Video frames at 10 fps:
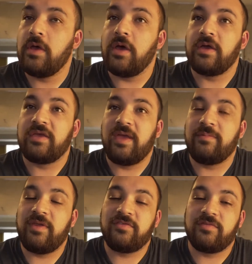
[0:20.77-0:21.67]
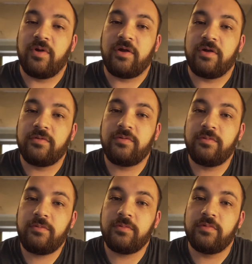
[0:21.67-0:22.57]
Uh, game day is tomorrow.
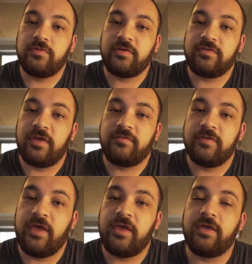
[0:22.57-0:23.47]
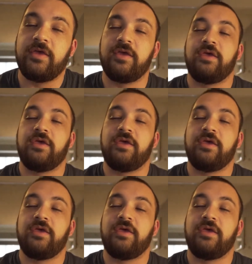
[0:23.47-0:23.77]
So excited for that.